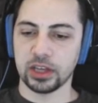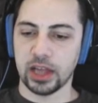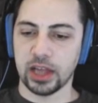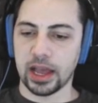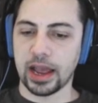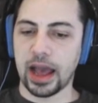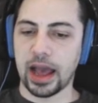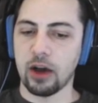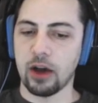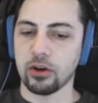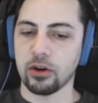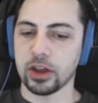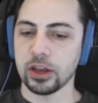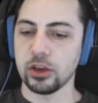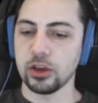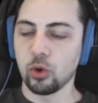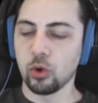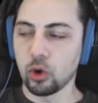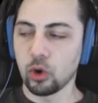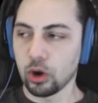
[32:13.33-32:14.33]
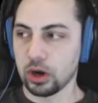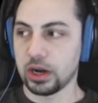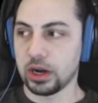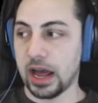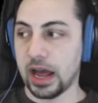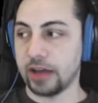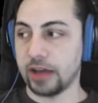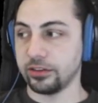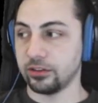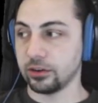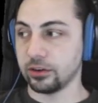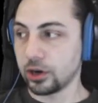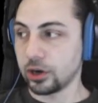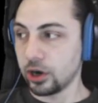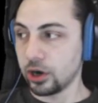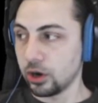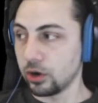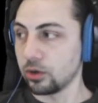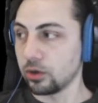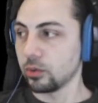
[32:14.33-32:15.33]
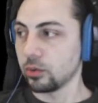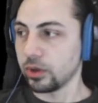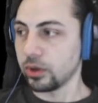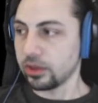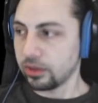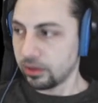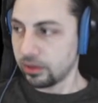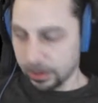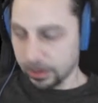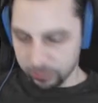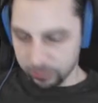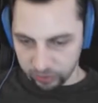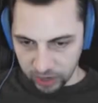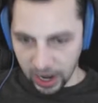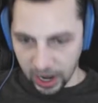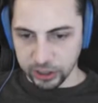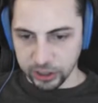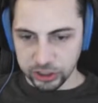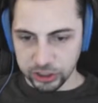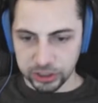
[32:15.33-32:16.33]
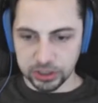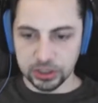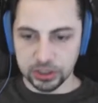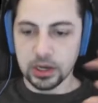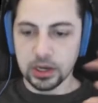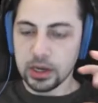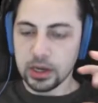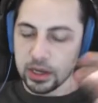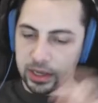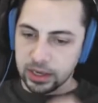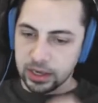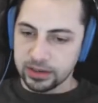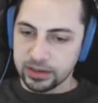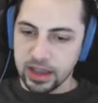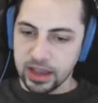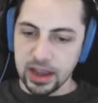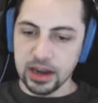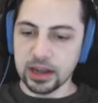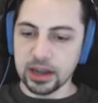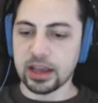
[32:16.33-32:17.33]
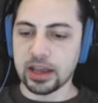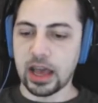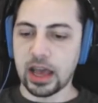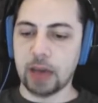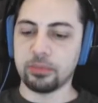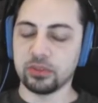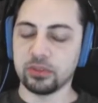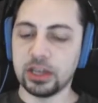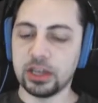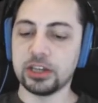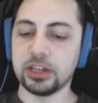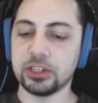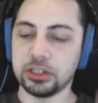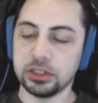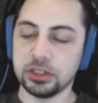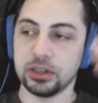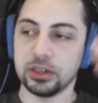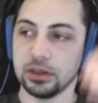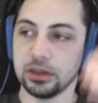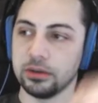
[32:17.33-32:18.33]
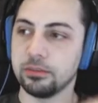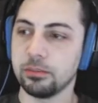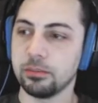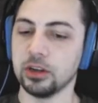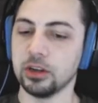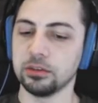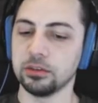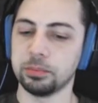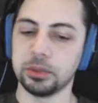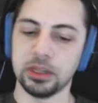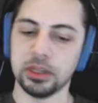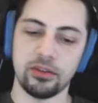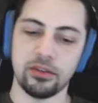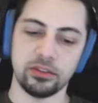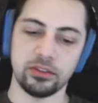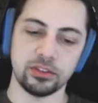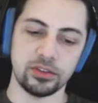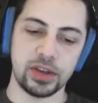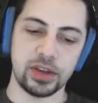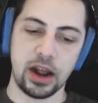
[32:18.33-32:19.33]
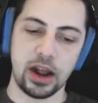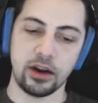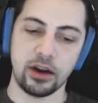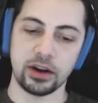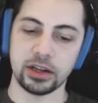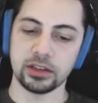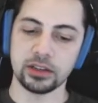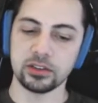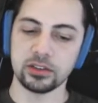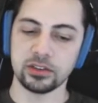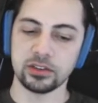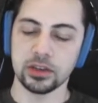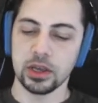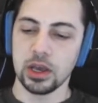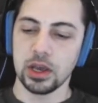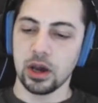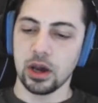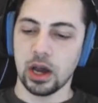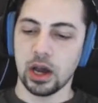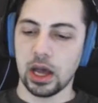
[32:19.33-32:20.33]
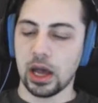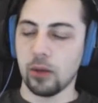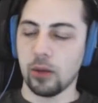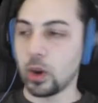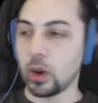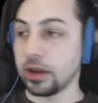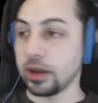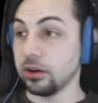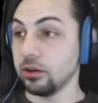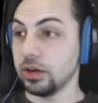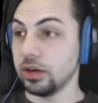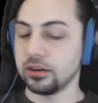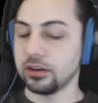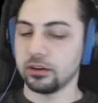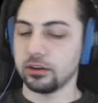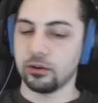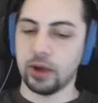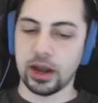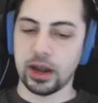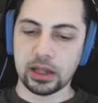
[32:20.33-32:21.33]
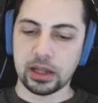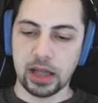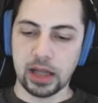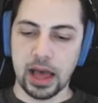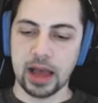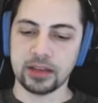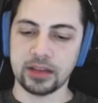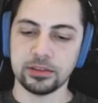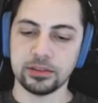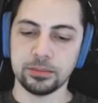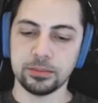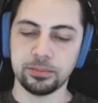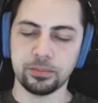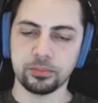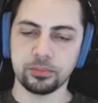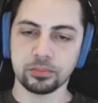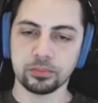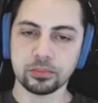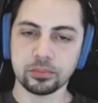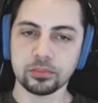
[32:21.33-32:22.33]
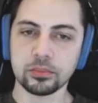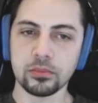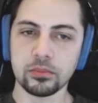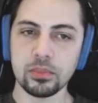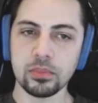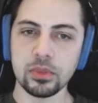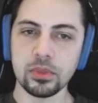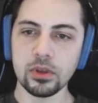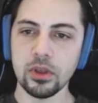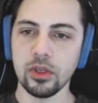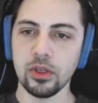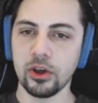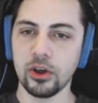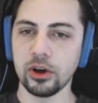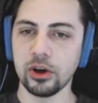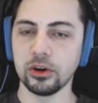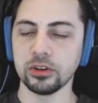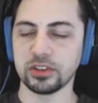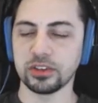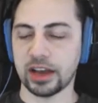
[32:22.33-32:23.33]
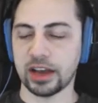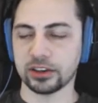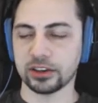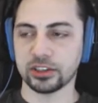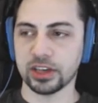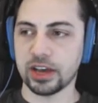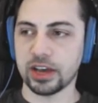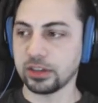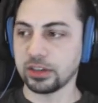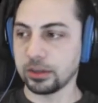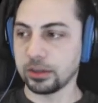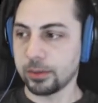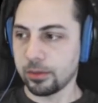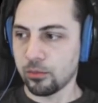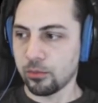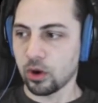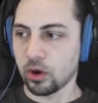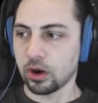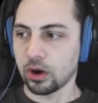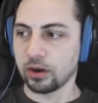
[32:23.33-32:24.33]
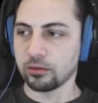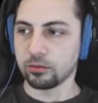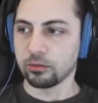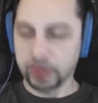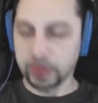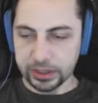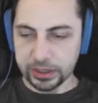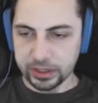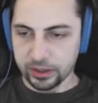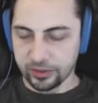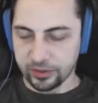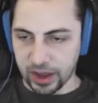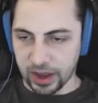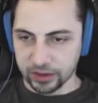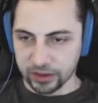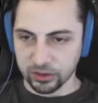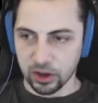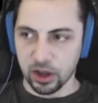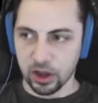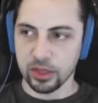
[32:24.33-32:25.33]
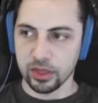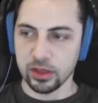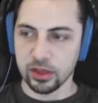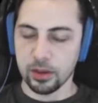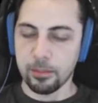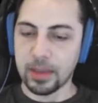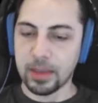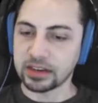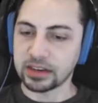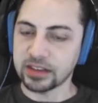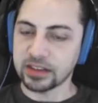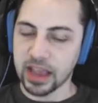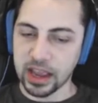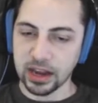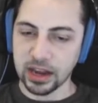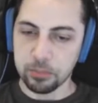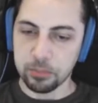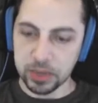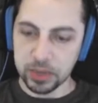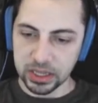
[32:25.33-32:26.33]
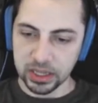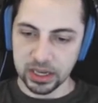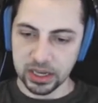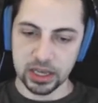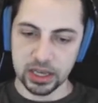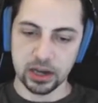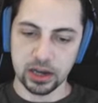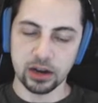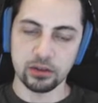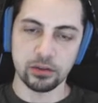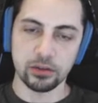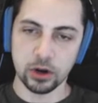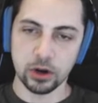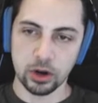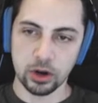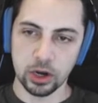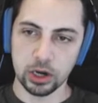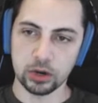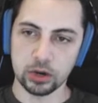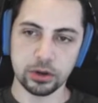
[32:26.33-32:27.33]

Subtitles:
like how can you organize your code with abstraction, data encapsulation, multiple levels of inheritance when you need to create a class. Those actually have a little bit more real effect on the maintainability of your code.